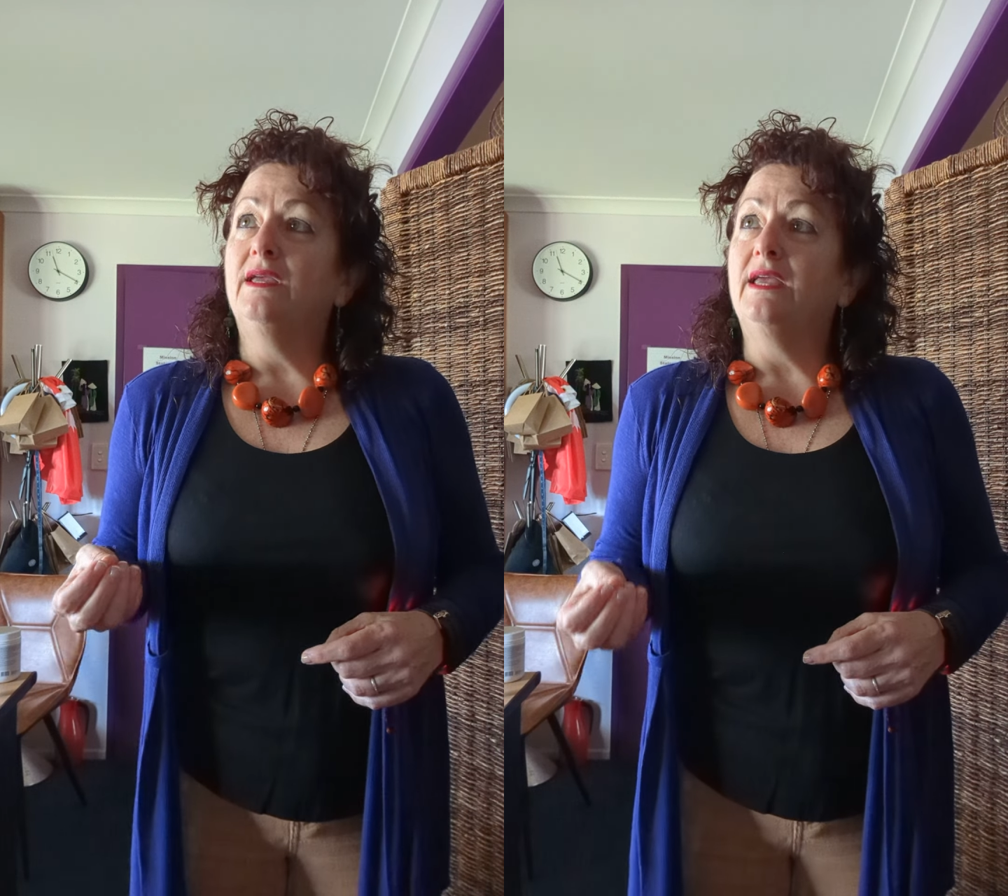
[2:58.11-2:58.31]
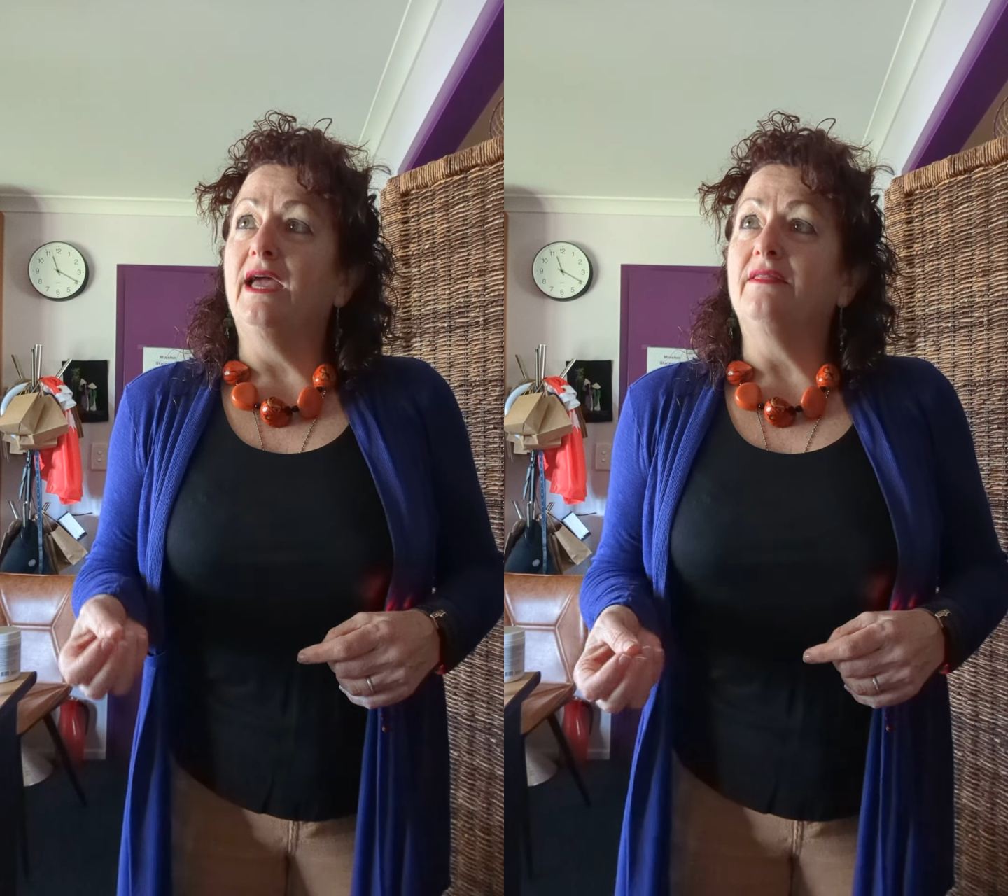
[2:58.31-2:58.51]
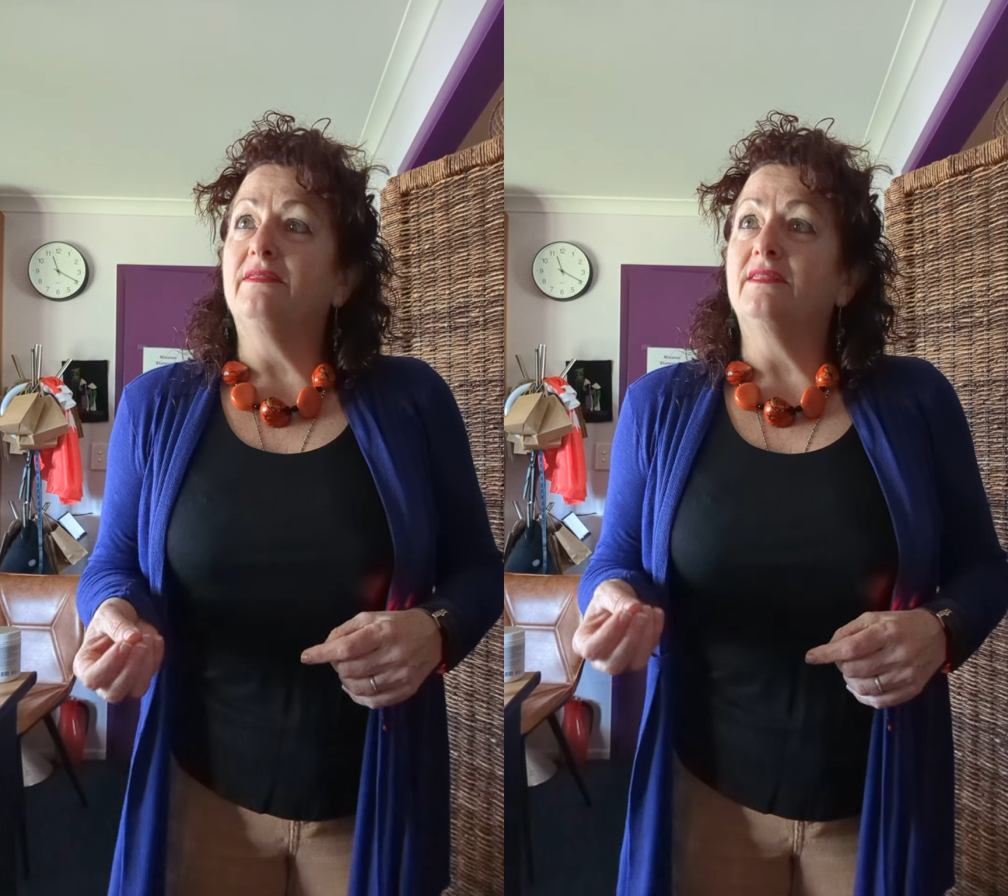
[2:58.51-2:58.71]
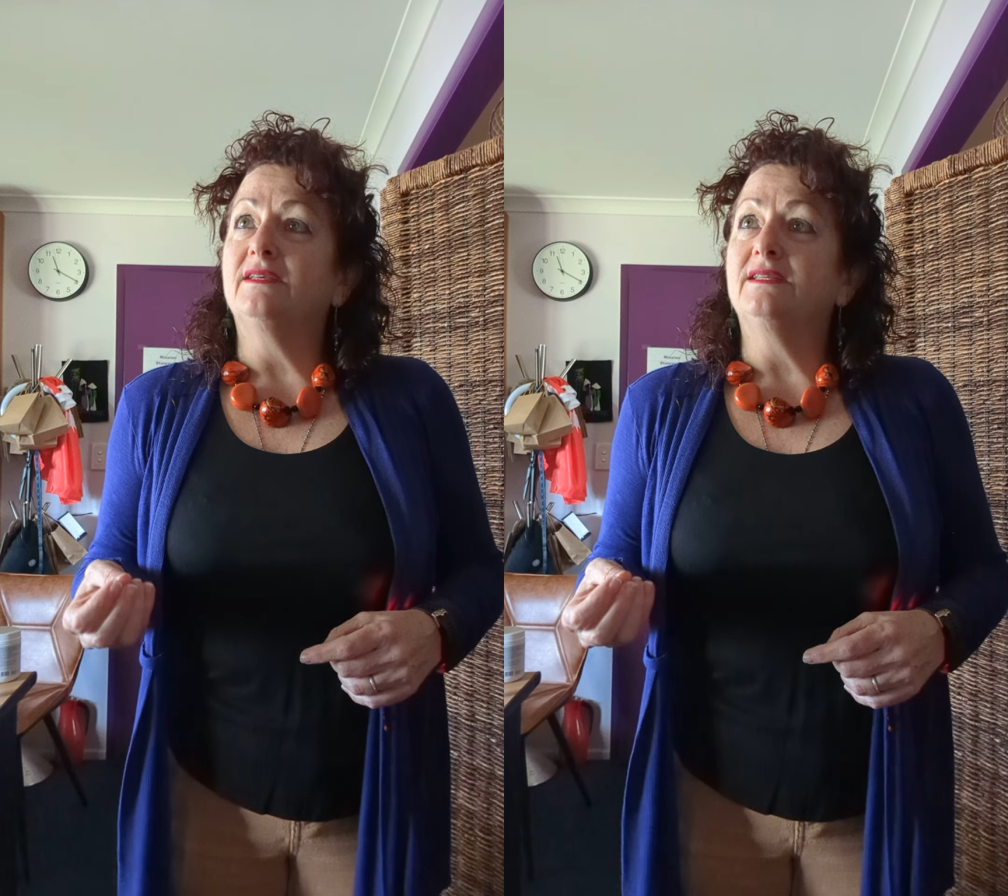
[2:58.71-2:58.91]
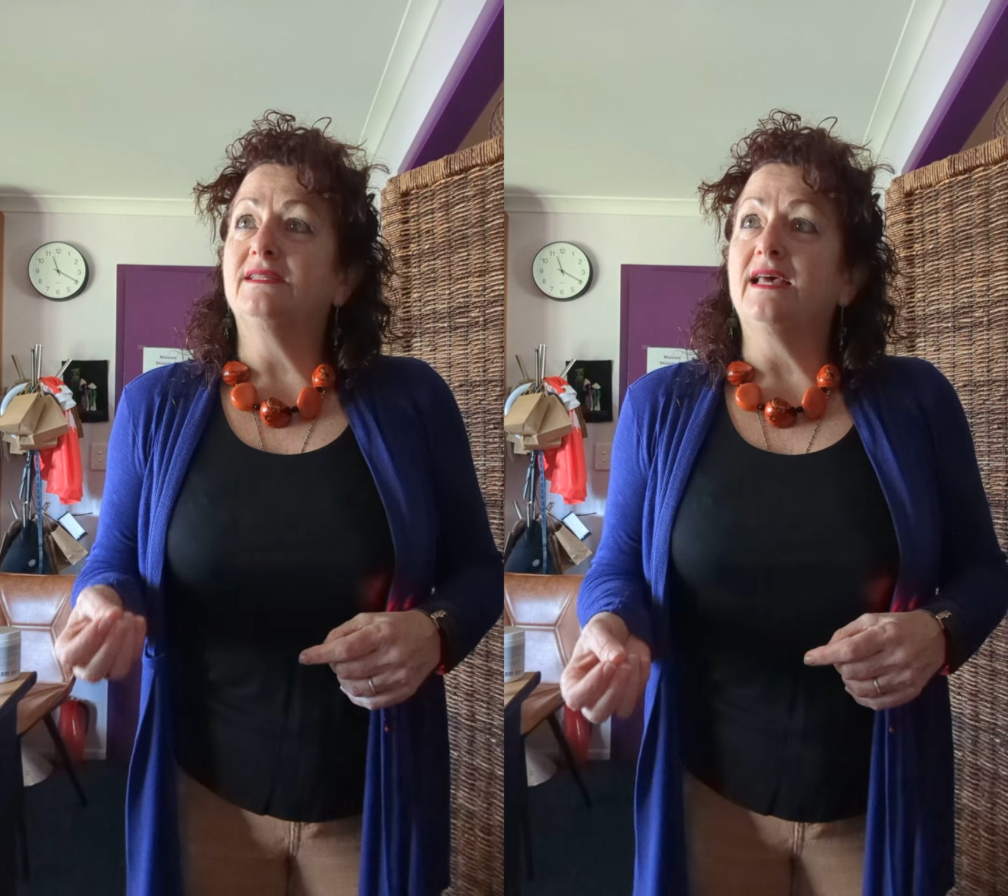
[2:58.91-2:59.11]
get
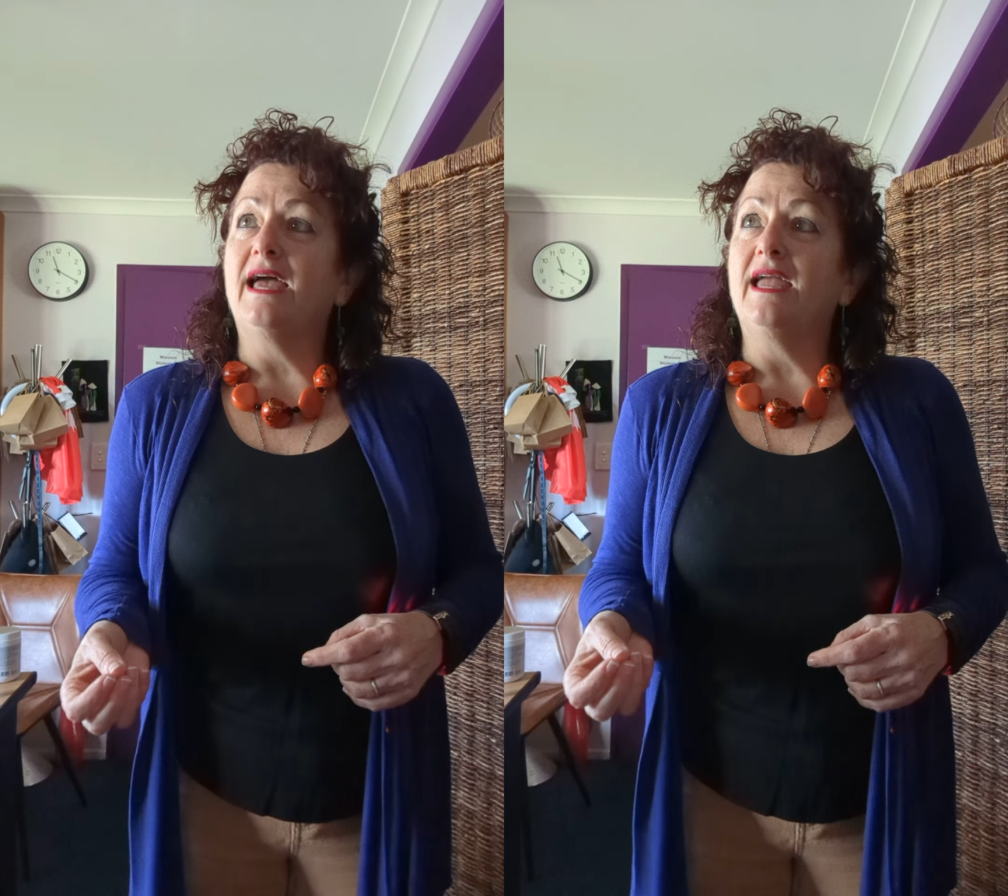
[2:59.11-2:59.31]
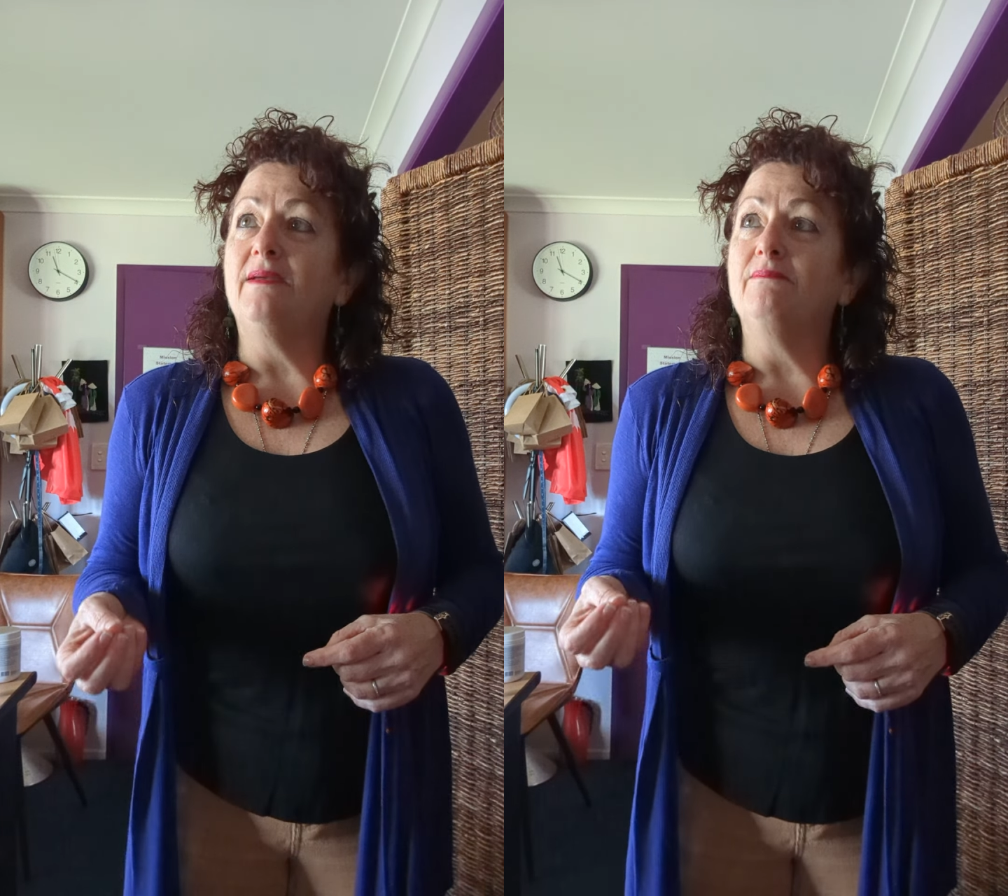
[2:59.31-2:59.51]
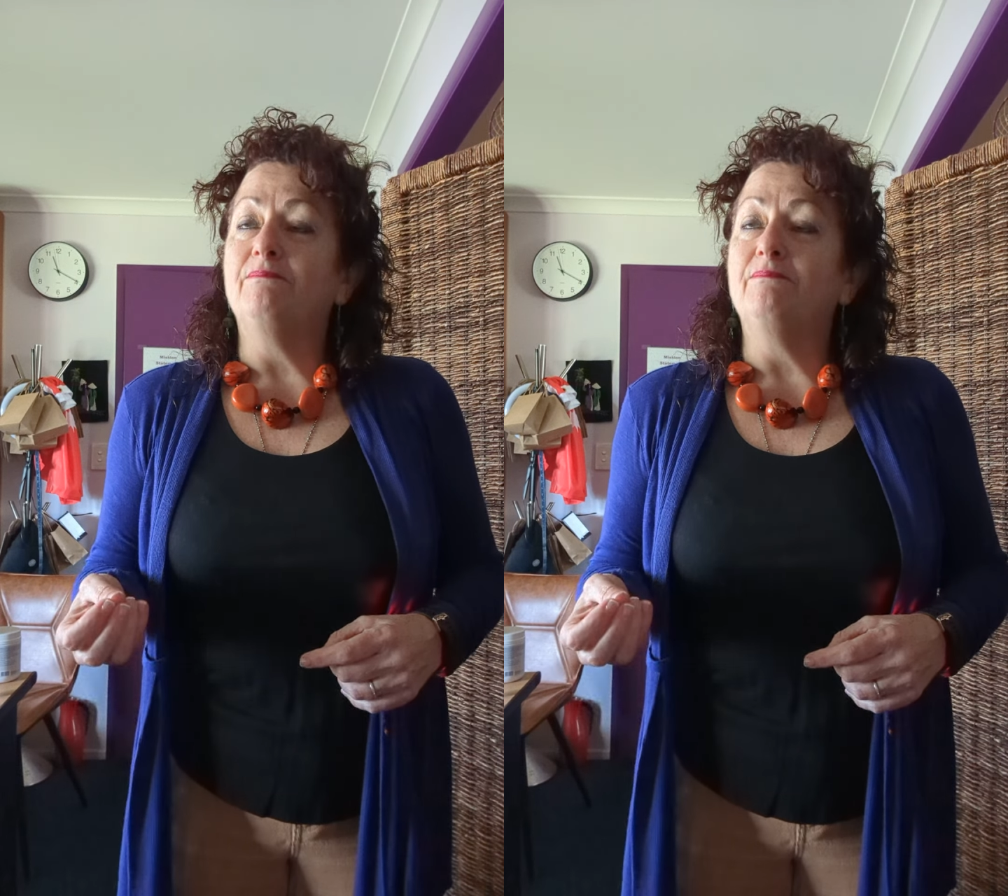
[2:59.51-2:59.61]
the same